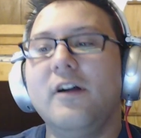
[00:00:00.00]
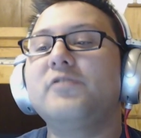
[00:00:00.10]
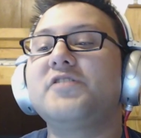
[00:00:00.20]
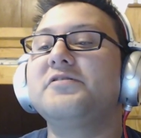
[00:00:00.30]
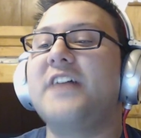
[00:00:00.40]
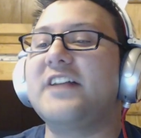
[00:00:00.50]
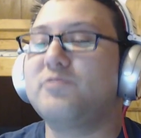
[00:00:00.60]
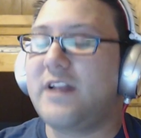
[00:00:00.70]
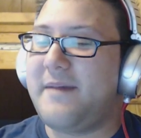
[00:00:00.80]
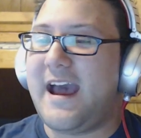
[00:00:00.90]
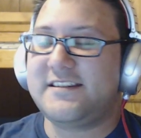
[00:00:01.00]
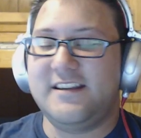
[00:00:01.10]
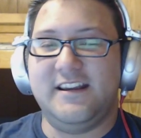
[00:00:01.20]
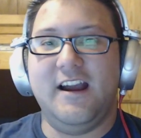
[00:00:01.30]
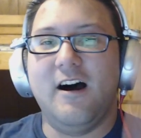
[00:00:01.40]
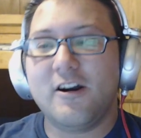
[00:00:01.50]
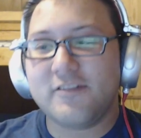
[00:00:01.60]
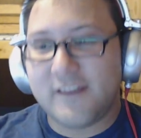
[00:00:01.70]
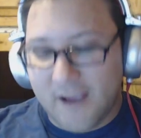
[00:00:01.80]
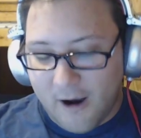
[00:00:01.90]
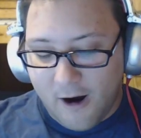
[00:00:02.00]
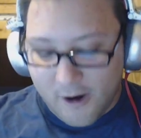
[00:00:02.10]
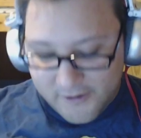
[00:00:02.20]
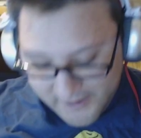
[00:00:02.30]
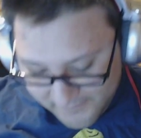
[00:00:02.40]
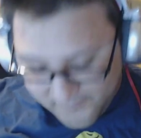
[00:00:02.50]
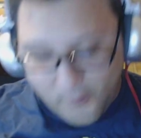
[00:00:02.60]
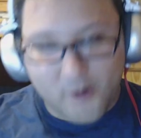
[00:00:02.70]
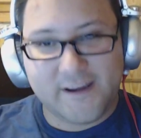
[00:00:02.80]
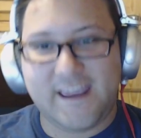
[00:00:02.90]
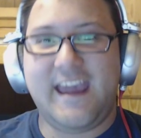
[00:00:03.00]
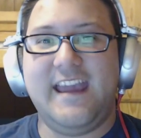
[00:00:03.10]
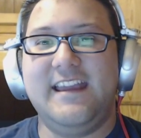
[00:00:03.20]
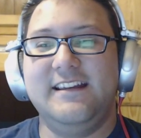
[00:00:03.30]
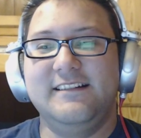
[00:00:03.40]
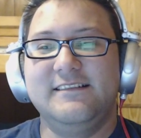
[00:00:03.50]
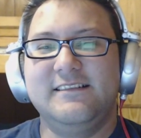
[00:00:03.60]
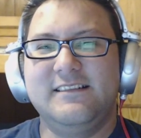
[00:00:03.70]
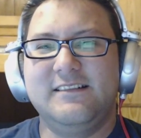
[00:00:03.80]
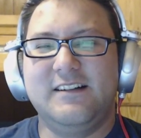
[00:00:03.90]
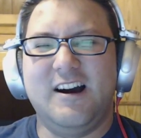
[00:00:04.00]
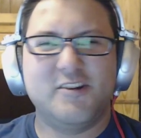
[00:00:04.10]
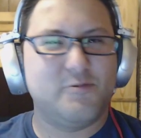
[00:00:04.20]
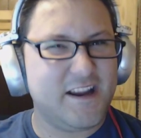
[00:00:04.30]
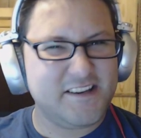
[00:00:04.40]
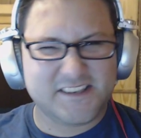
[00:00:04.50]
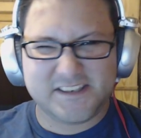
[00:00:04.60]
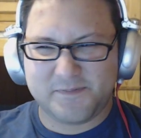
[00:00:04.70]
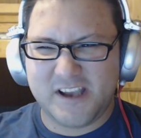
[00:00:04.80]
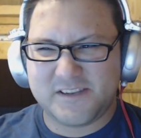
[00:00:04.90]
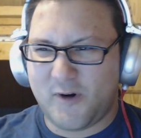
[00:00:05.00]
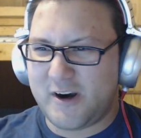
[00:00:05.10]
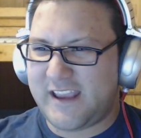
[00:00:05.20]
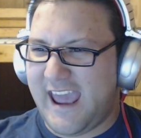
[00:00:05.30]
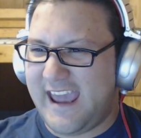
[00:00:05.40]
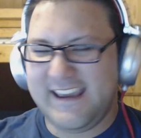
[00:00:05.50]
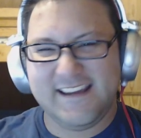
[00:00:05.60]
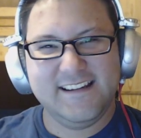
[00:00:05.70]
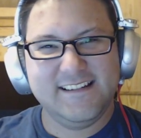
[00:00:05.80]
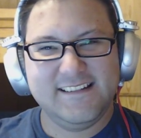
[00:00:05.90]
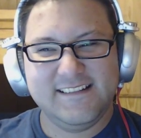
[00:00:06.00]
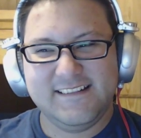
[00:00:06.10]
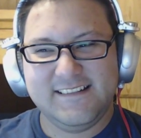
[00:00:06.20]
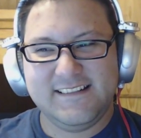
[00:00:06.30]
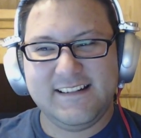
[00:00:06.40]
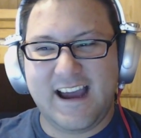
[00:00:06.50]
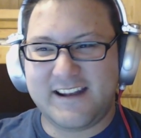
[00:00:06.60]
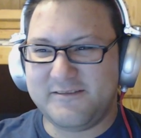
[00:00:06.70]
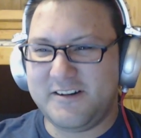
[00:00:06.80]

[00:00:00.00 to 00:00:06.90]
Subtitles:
So that's what I'm asking. Are there 4K? Are the Retina displays 4K? I don't know.